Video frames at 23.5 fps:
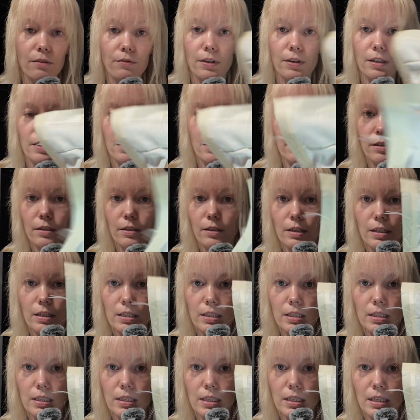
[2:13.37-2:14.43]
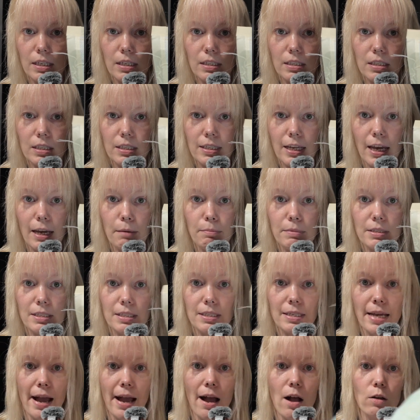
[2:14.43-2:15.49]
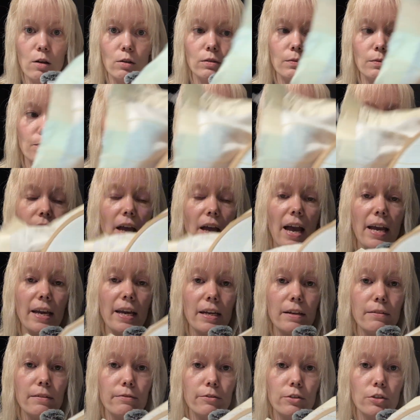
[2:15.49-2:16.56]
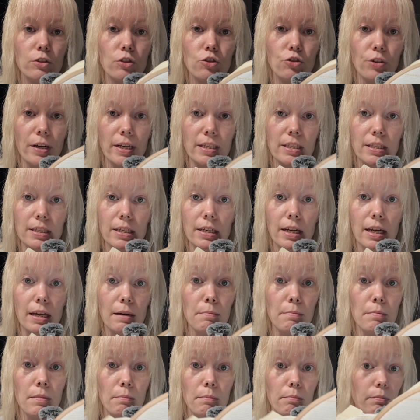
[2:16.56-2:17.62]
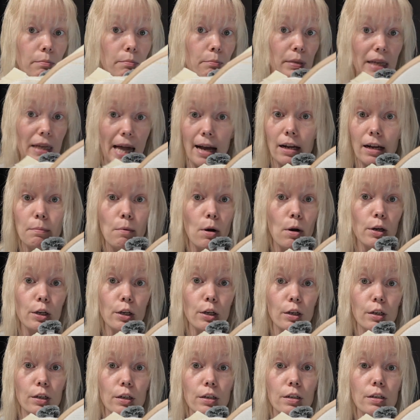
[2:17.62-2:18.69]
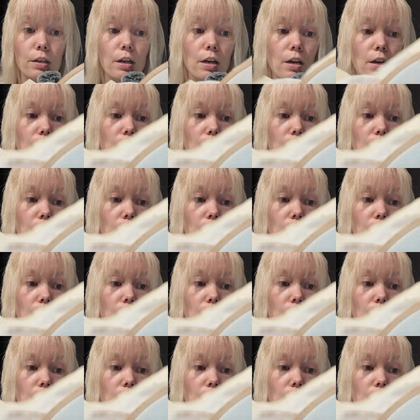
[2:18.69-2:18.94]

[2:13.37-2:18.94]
of here. You can see it's taped down. I have traced it in black marker